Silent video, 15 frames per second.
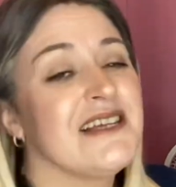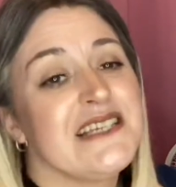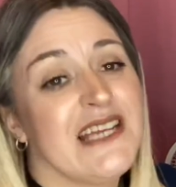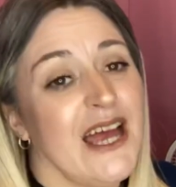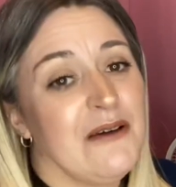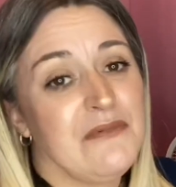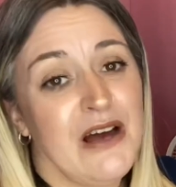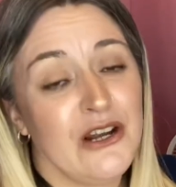
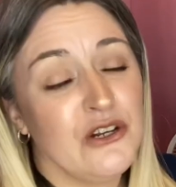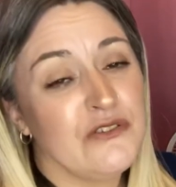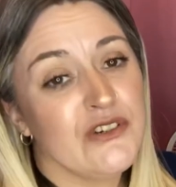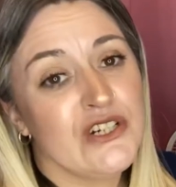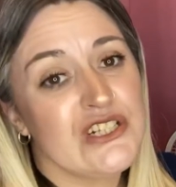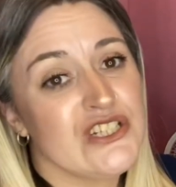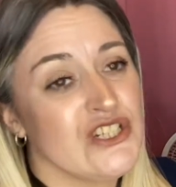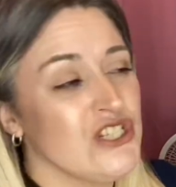Yeah, I love a
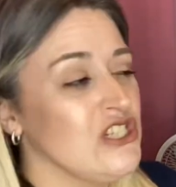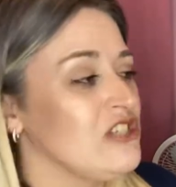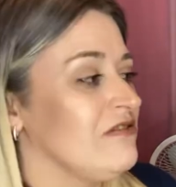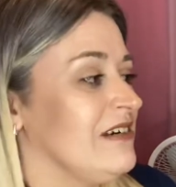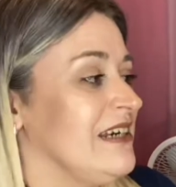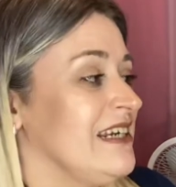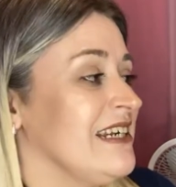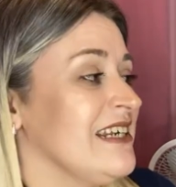good
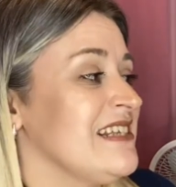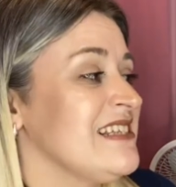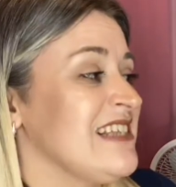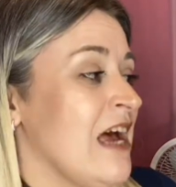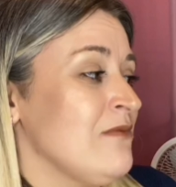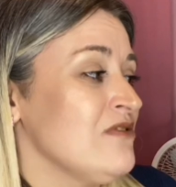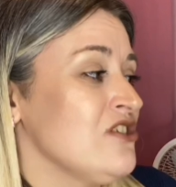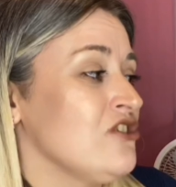sunscreen. It
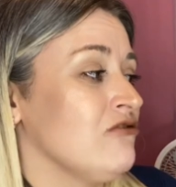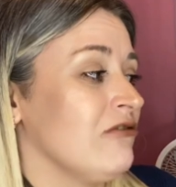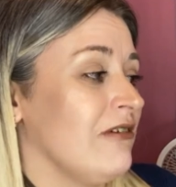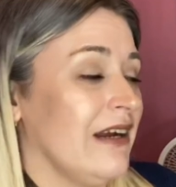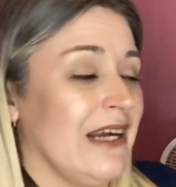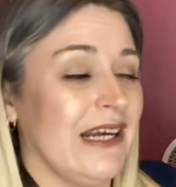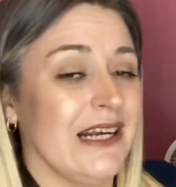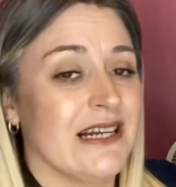sounds
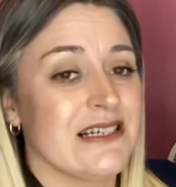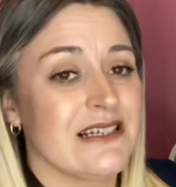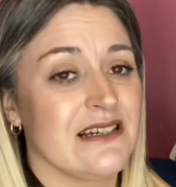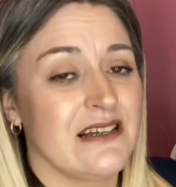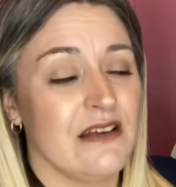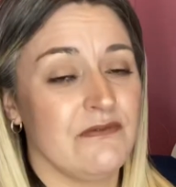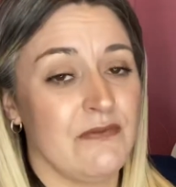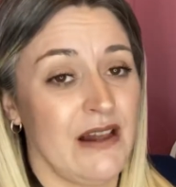great.
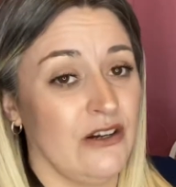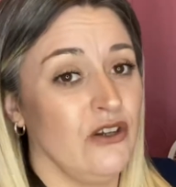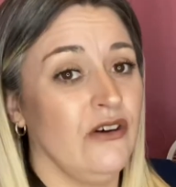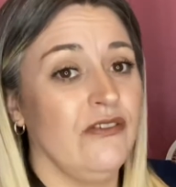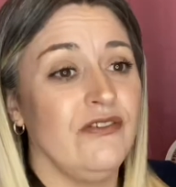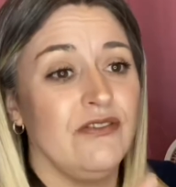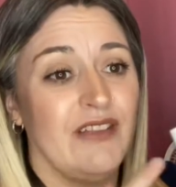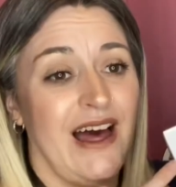I
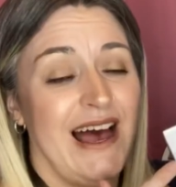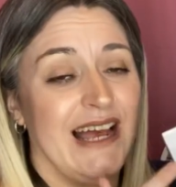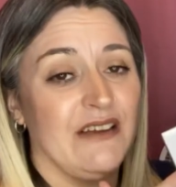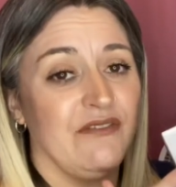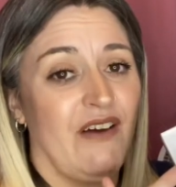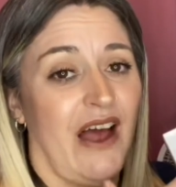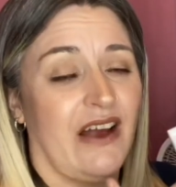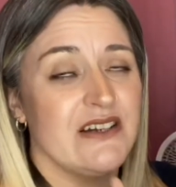love the high
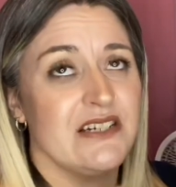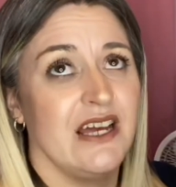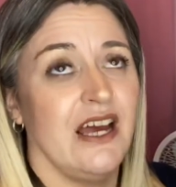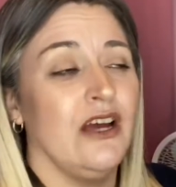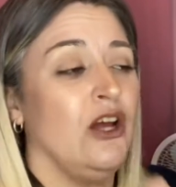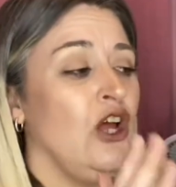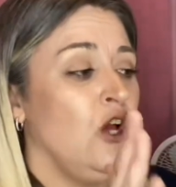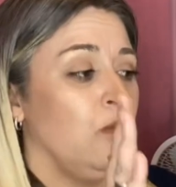
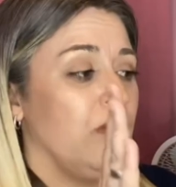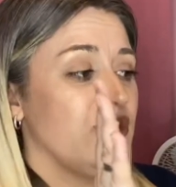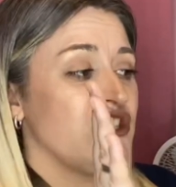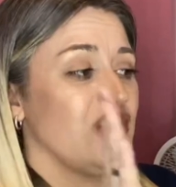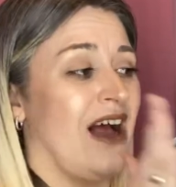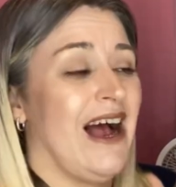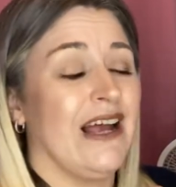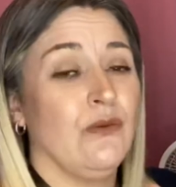factor,
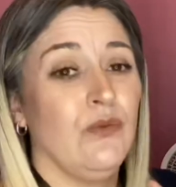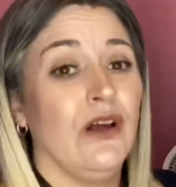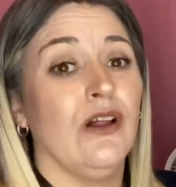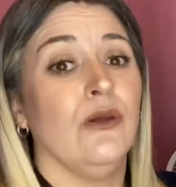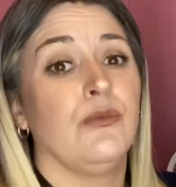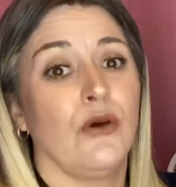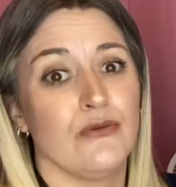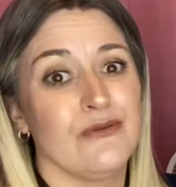which I
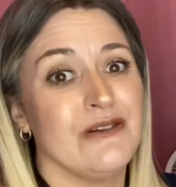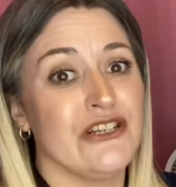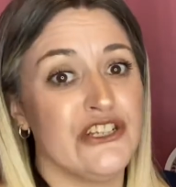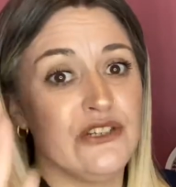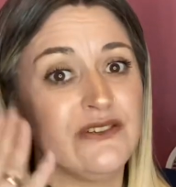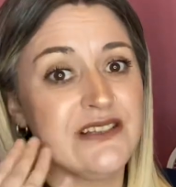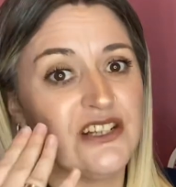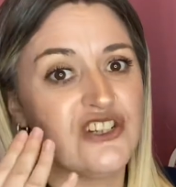will probably
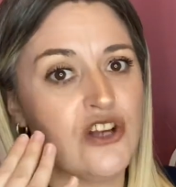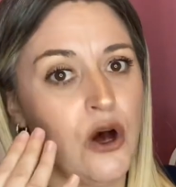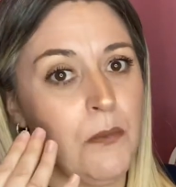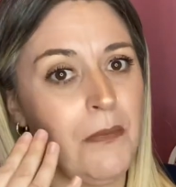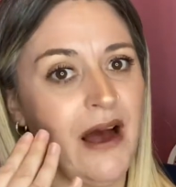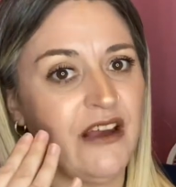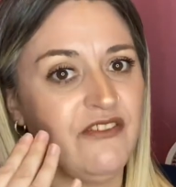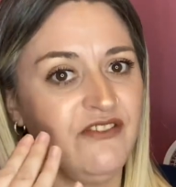use this on
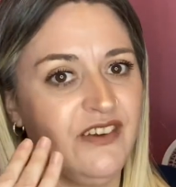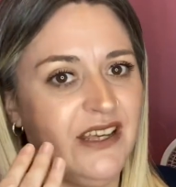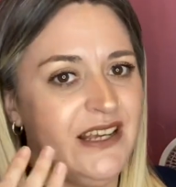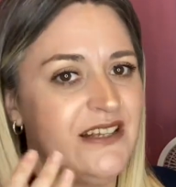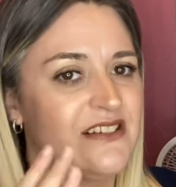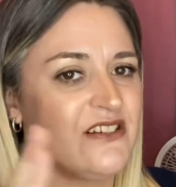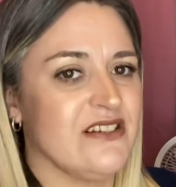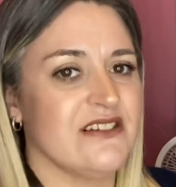my
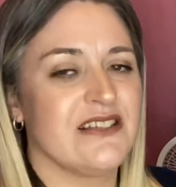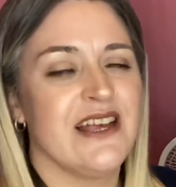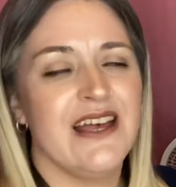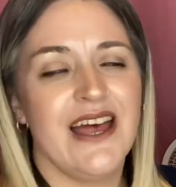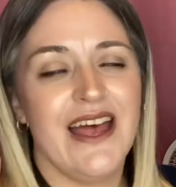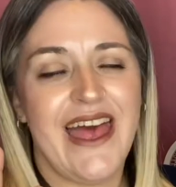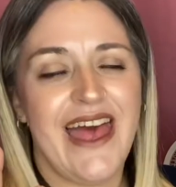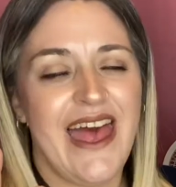face because
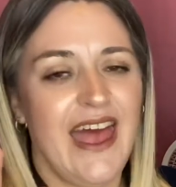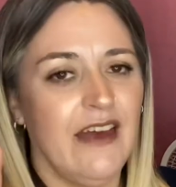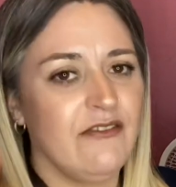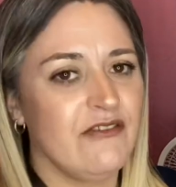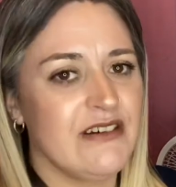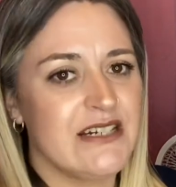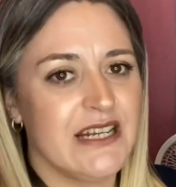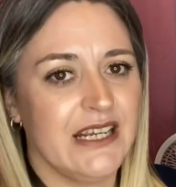
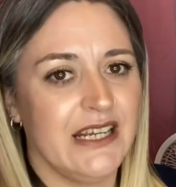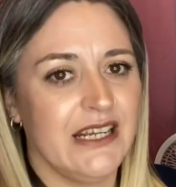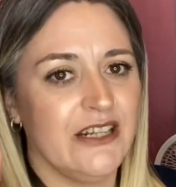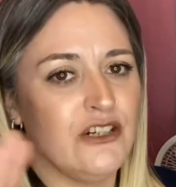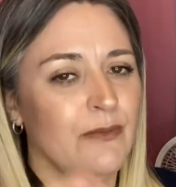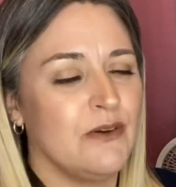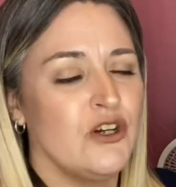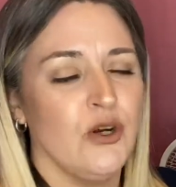every day,
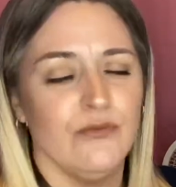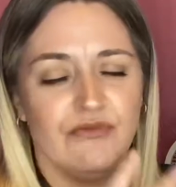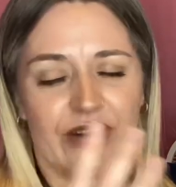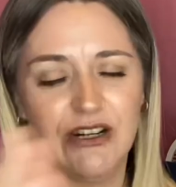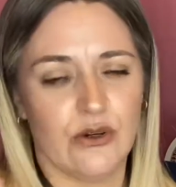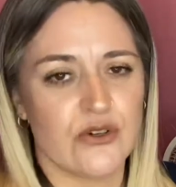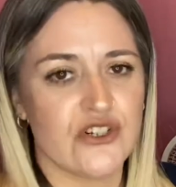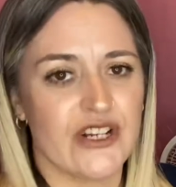come
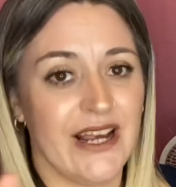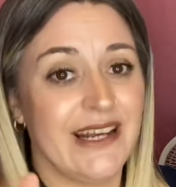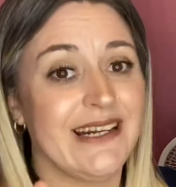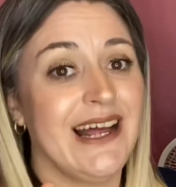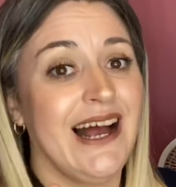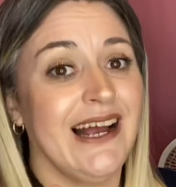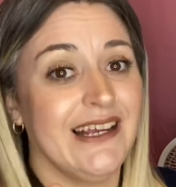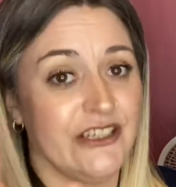rain or shine,
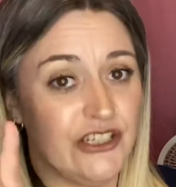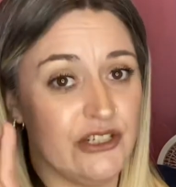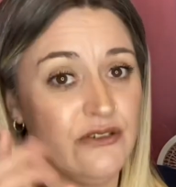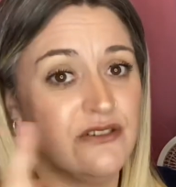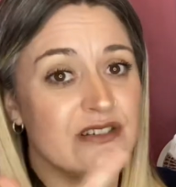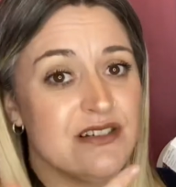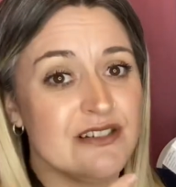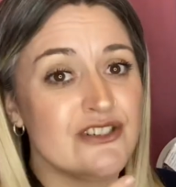I
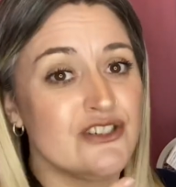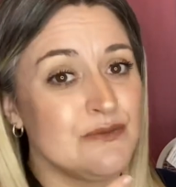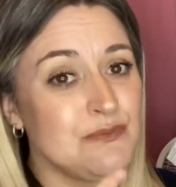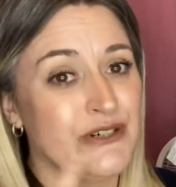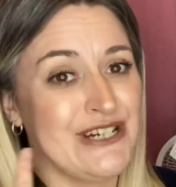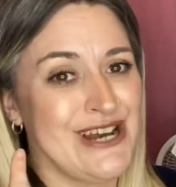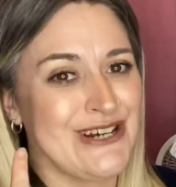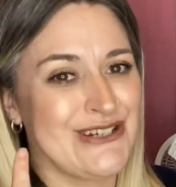use sun
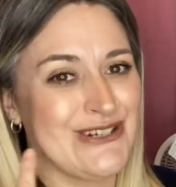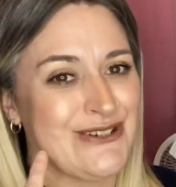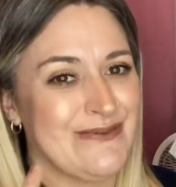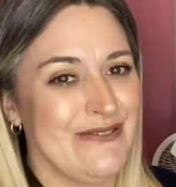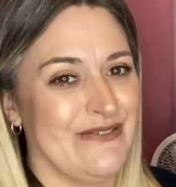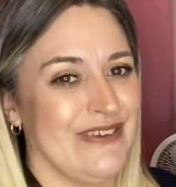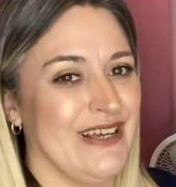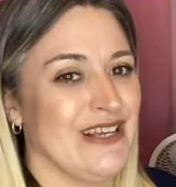protection on
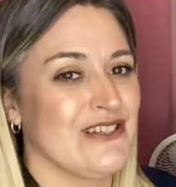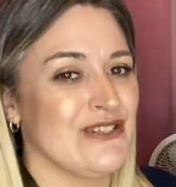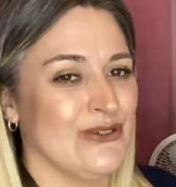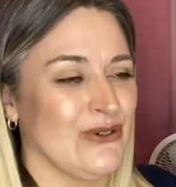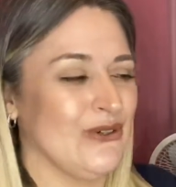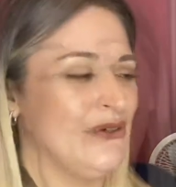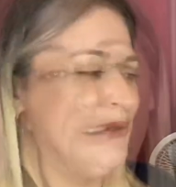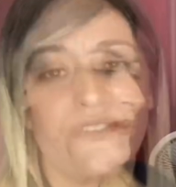my face.
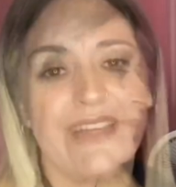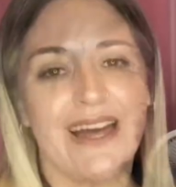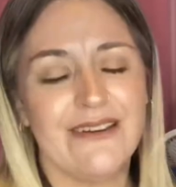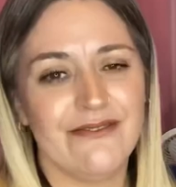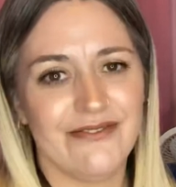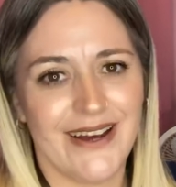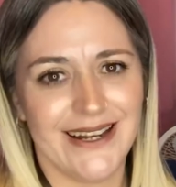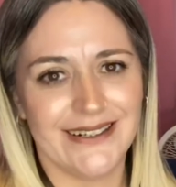So cool. Fourth
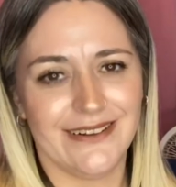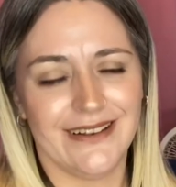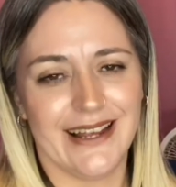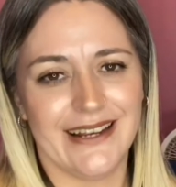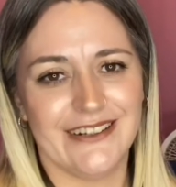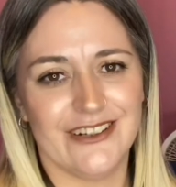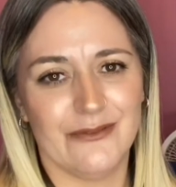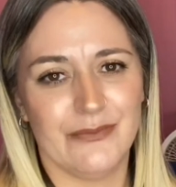and final
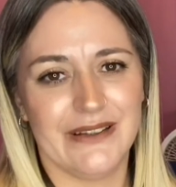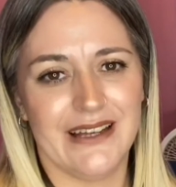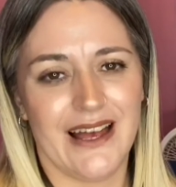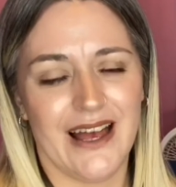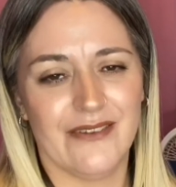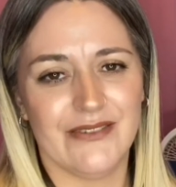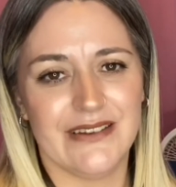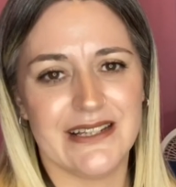item we
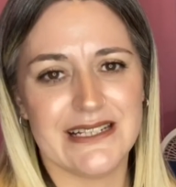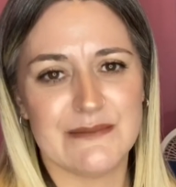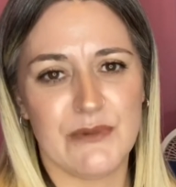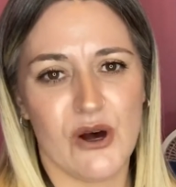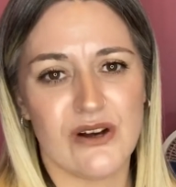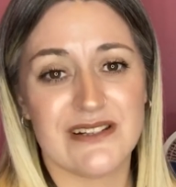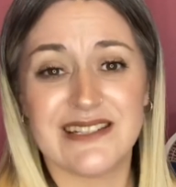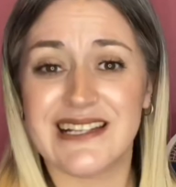have in this
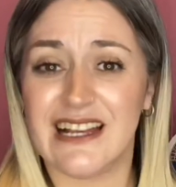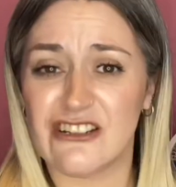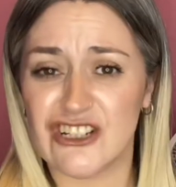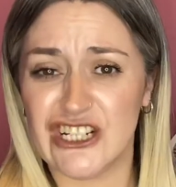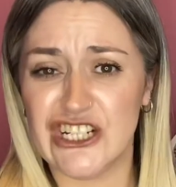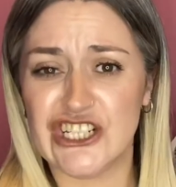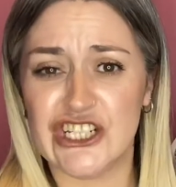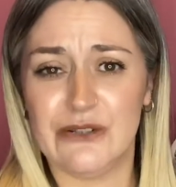box is
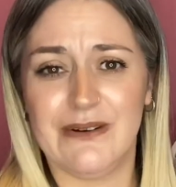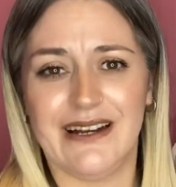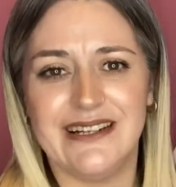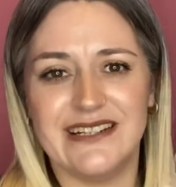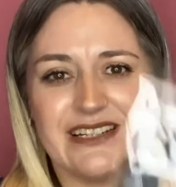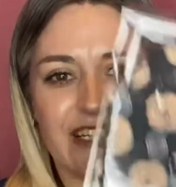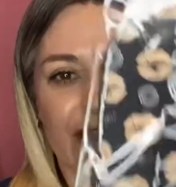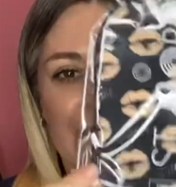actually two
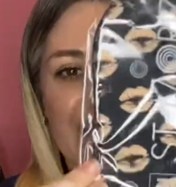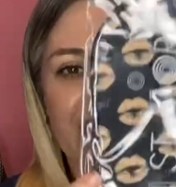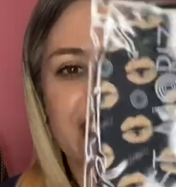items.